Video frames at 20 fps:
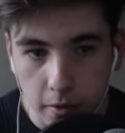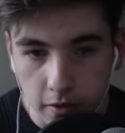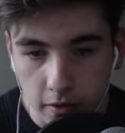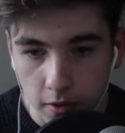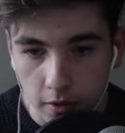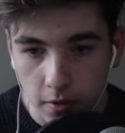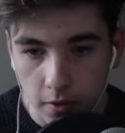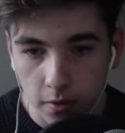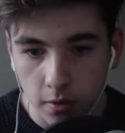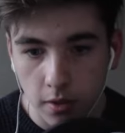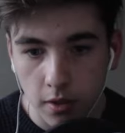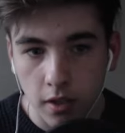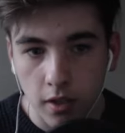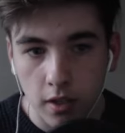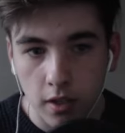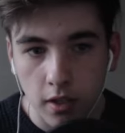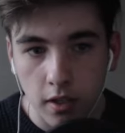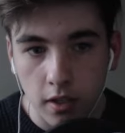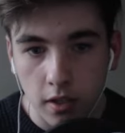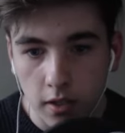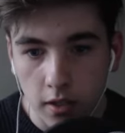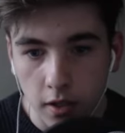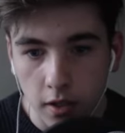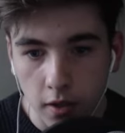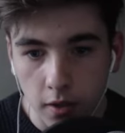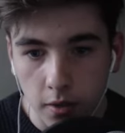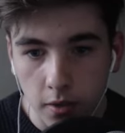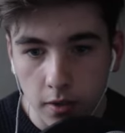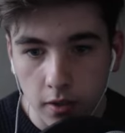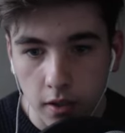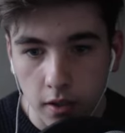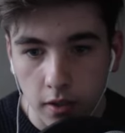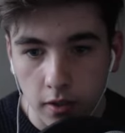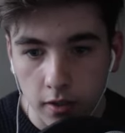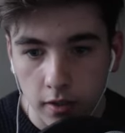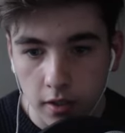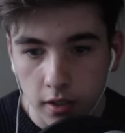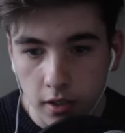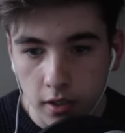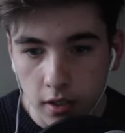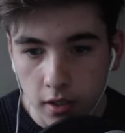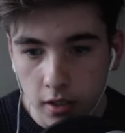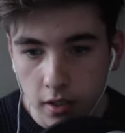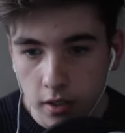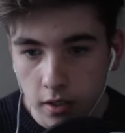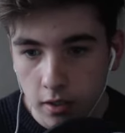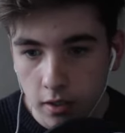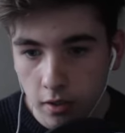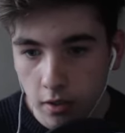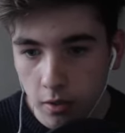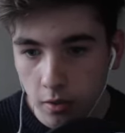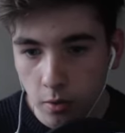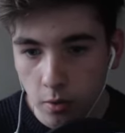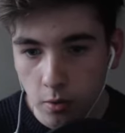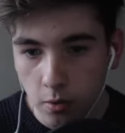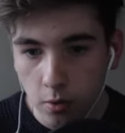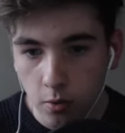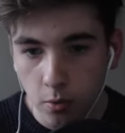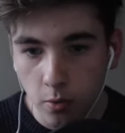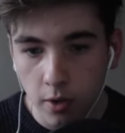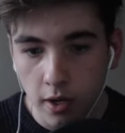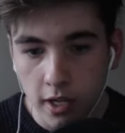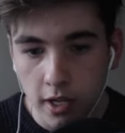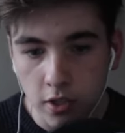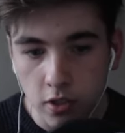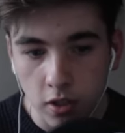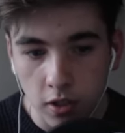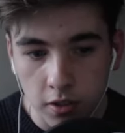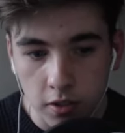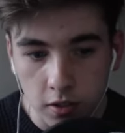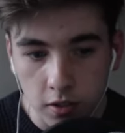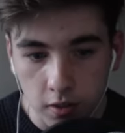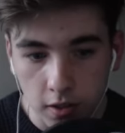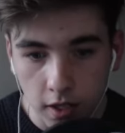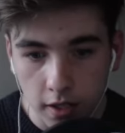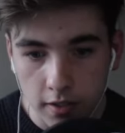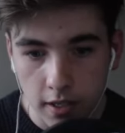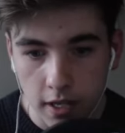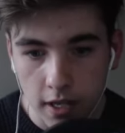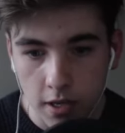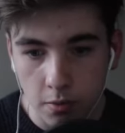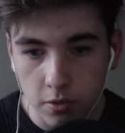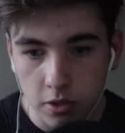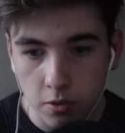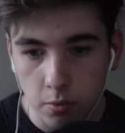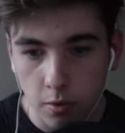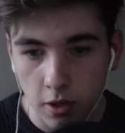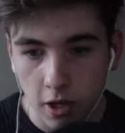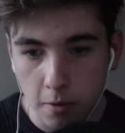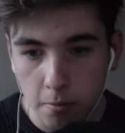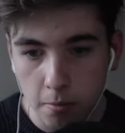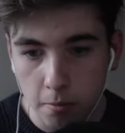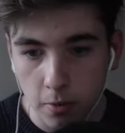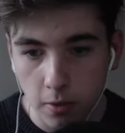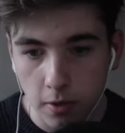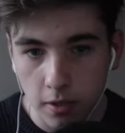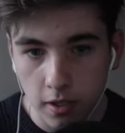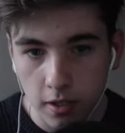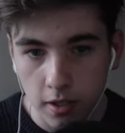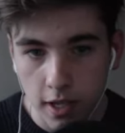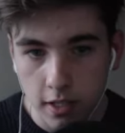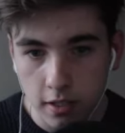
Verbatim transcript: want me to. You know, I'll Oh, he tried to do that tail swipe, boy.